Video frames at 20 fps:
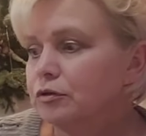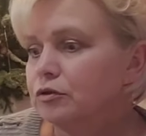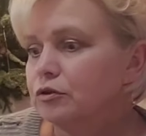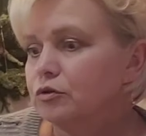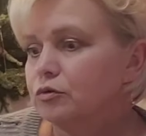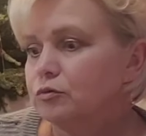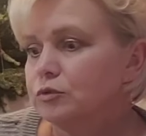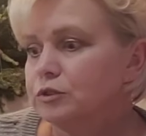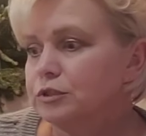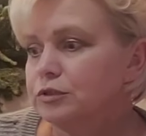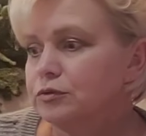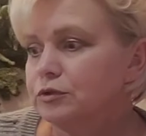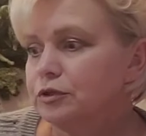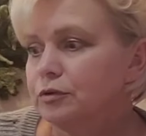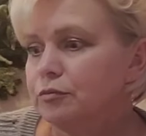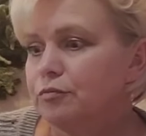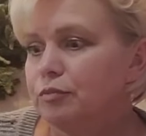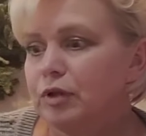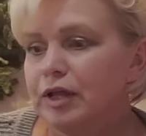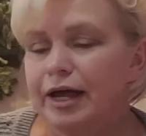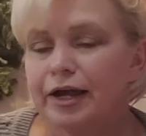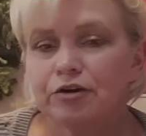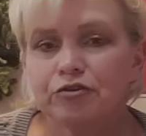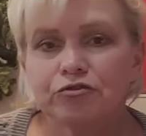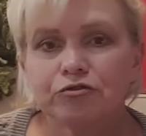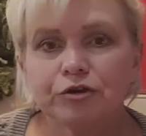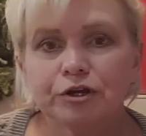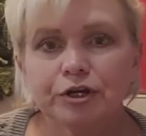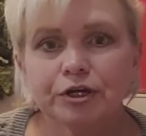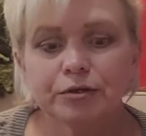The ones with the black
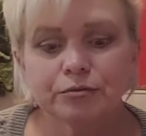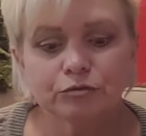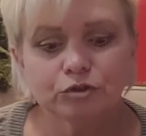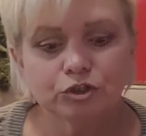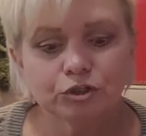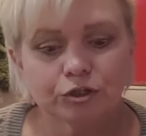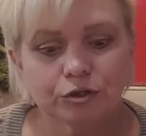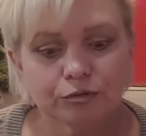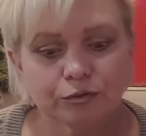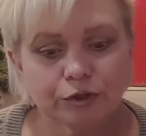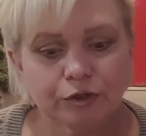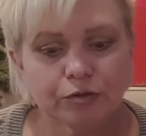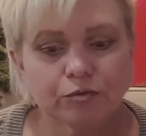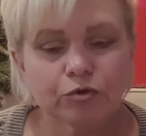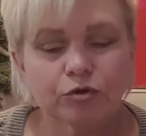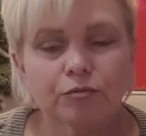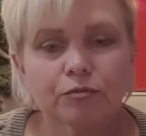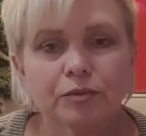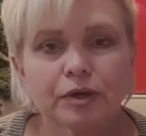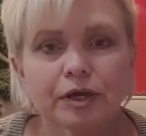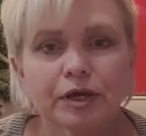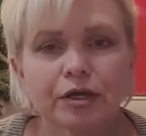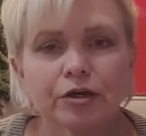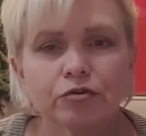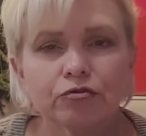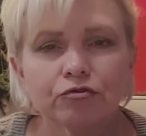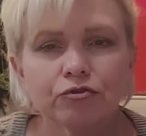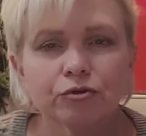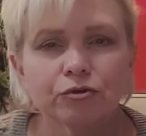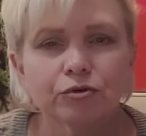frames you're going to be able to make
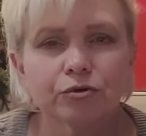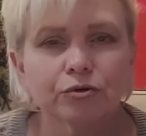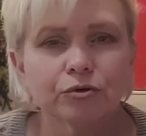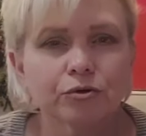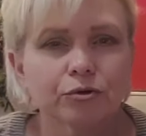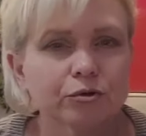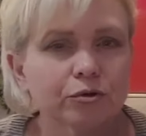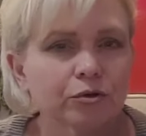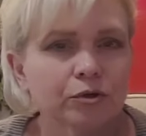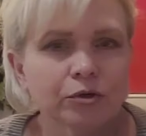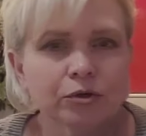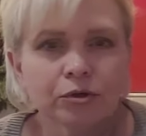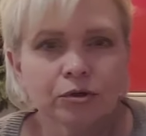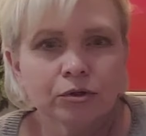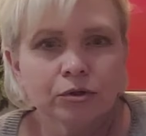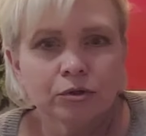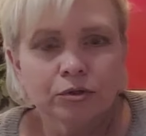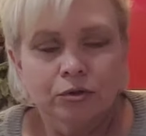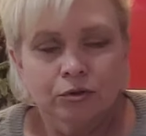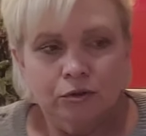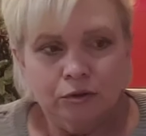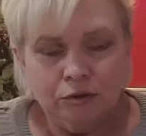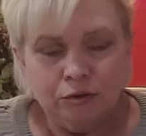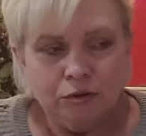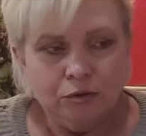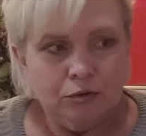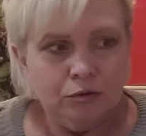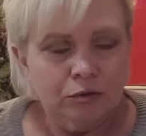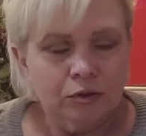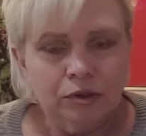for
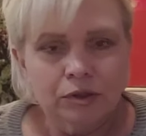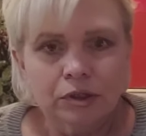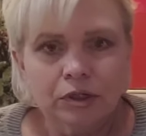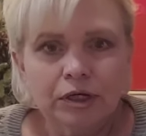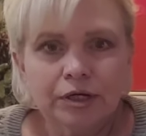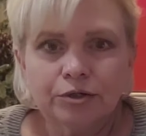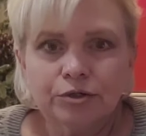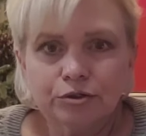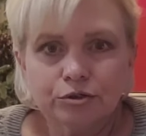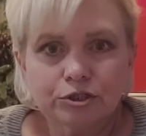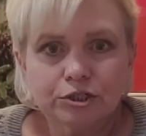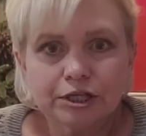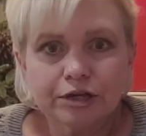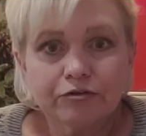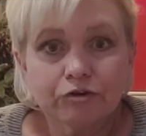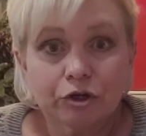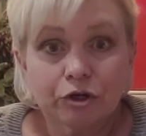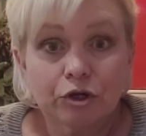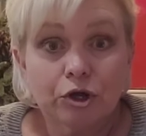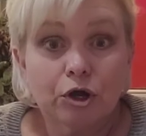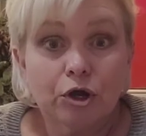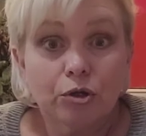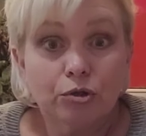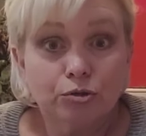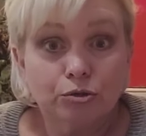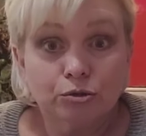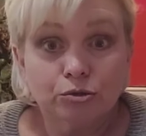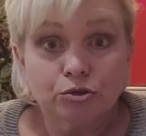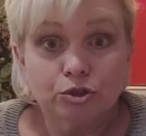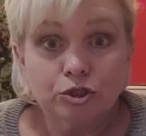under
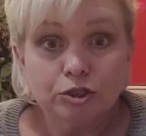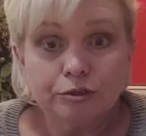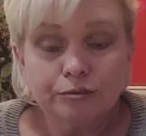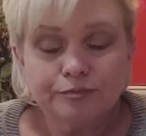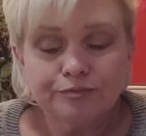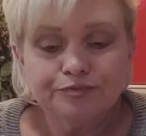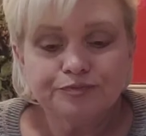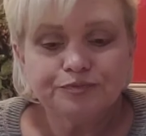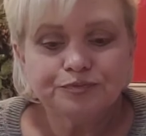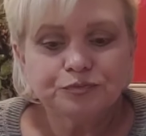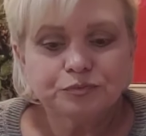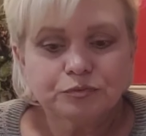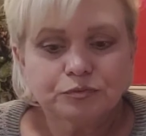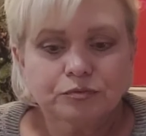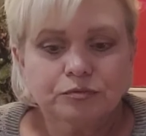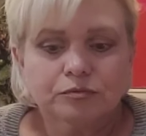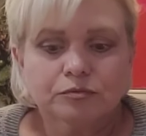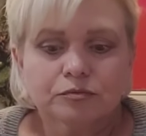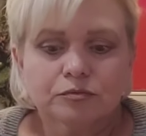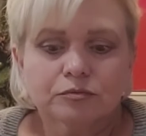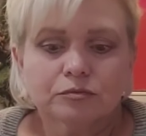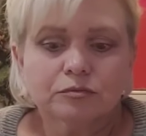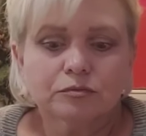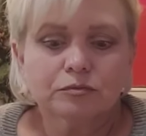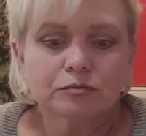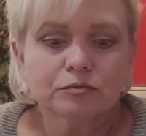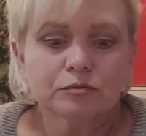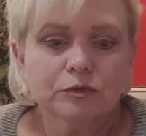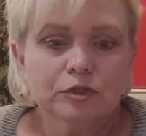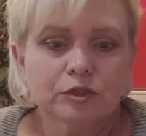$7.
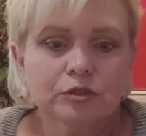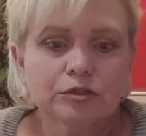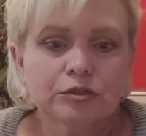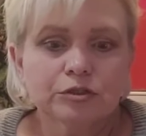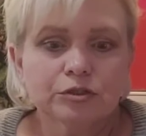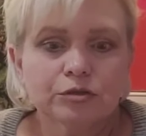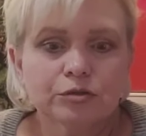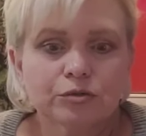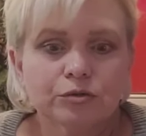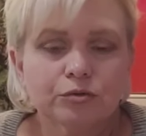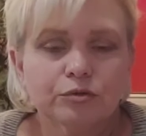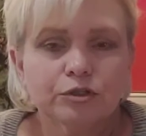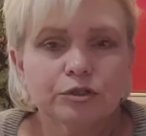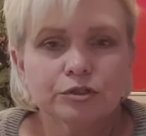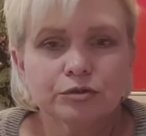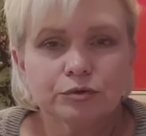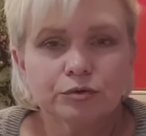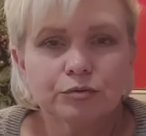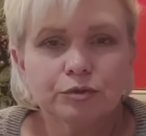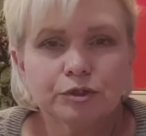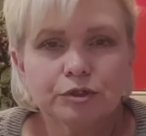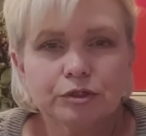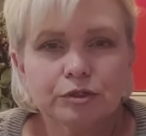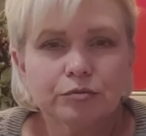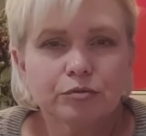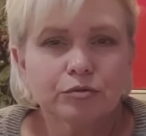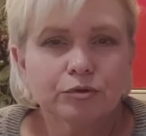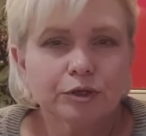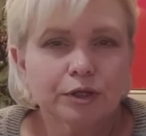So these would be double